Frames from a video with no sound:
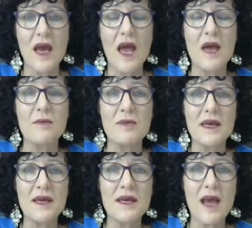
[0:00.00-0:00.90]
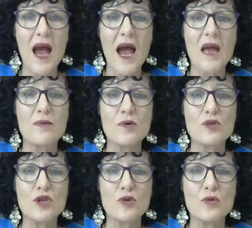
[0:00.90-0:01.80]
and being able
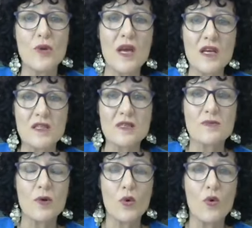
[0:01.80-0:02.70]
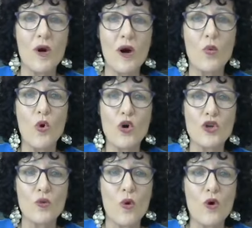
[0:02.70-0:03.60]
to explore what
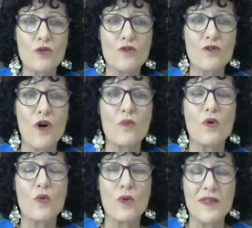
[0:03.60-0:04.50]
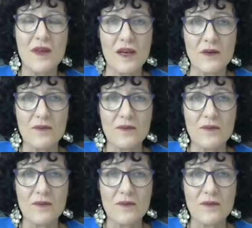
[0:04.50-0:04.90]
you want from within.